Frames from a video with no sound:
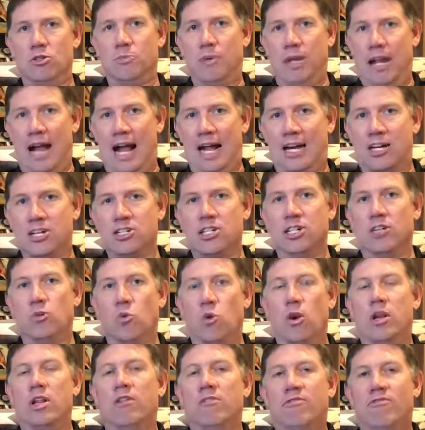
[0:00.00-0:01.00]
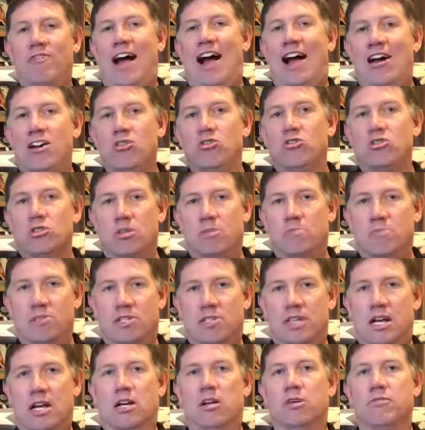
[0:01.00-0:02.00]
But actually, one of the values
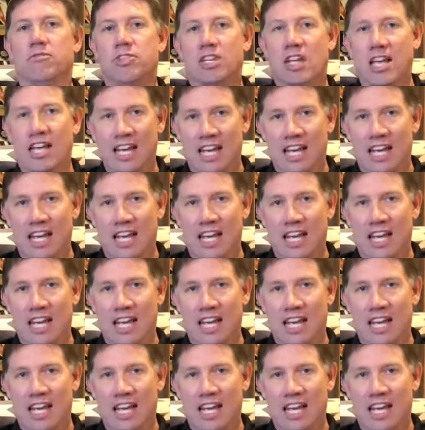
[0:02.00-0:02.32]
themselves